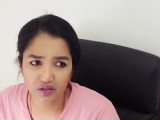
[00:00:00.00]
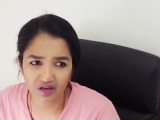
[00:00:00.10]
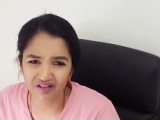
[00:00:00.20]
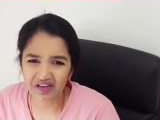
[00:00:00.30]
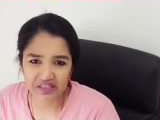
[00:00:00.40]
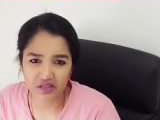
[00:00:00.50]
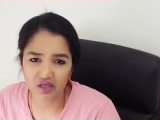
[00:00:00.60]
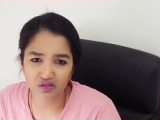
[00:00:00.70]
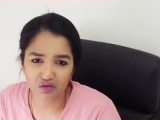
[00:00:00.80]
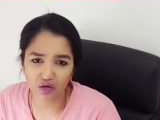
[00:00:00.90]
You know, it's,
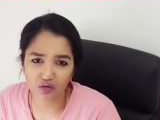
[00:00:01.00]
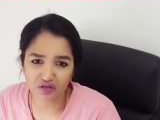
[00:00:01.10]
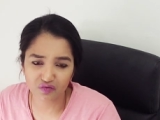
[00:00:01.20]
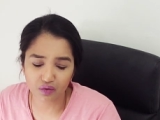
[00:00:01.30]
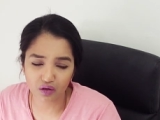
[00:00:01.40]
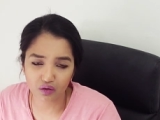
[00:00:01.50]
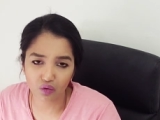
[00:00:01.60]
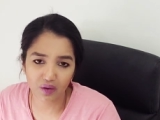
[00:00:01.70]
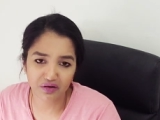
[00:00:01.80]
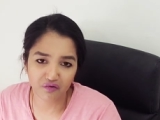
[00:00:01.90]
it's not going to go
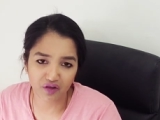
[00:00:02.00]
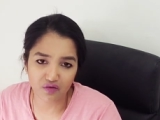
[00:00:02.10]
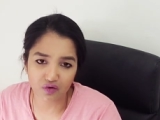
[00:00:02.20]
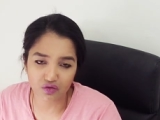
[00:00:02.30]
in your favor.